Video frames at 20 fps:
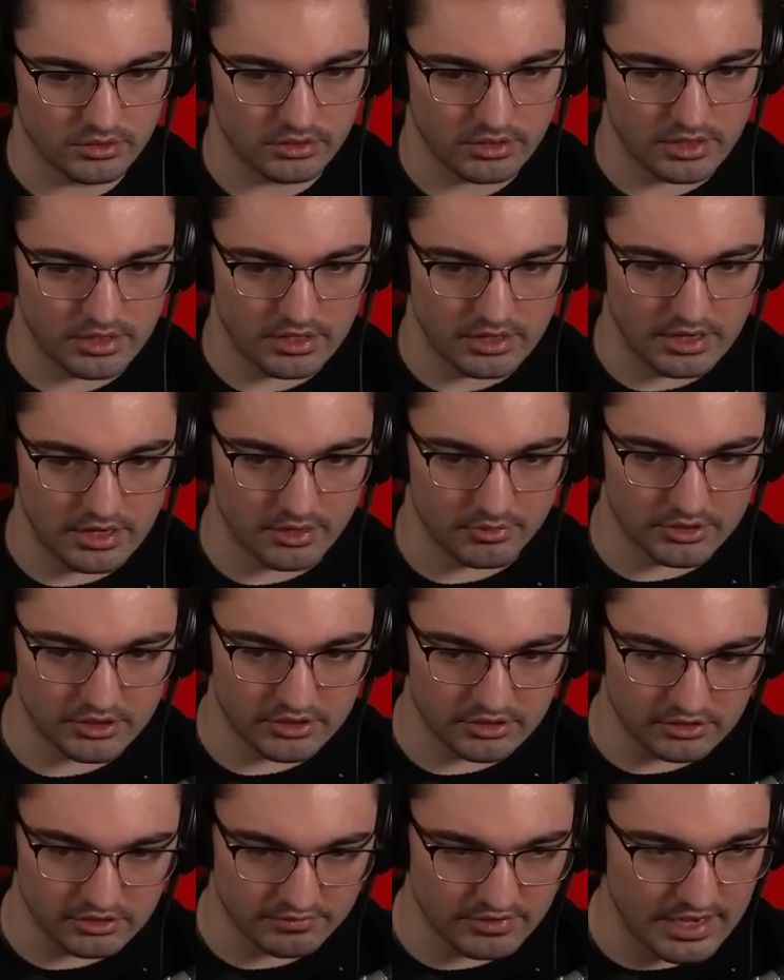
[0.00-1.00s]
And now we need
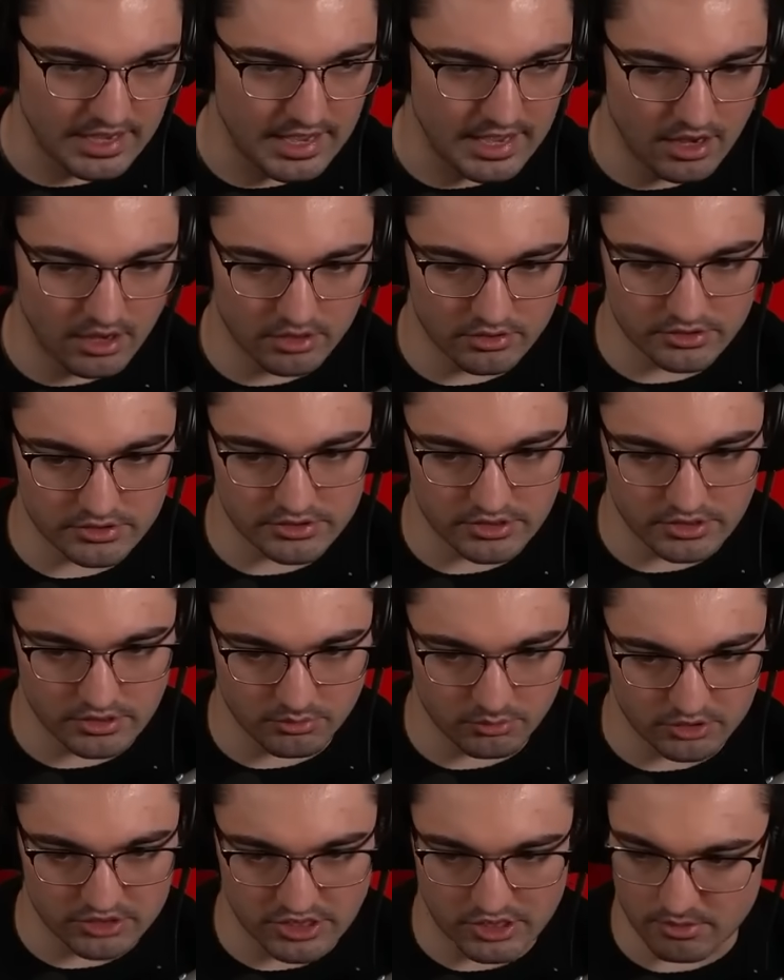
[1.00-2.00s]
to leave the house, and then
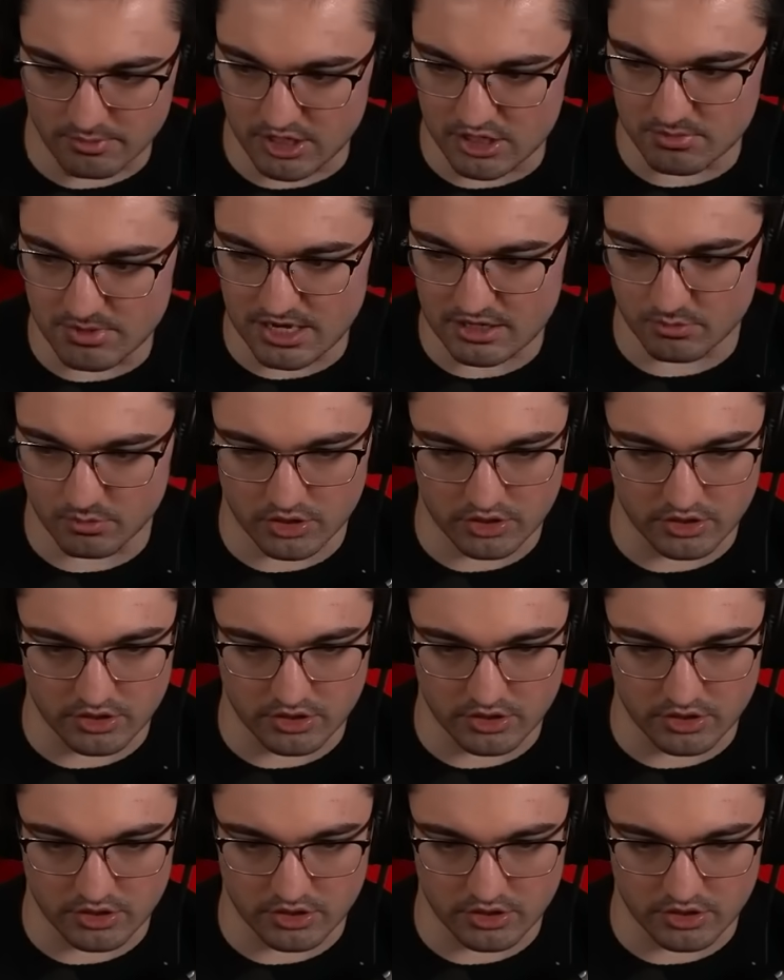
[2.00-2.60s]
we'll take our money back and we're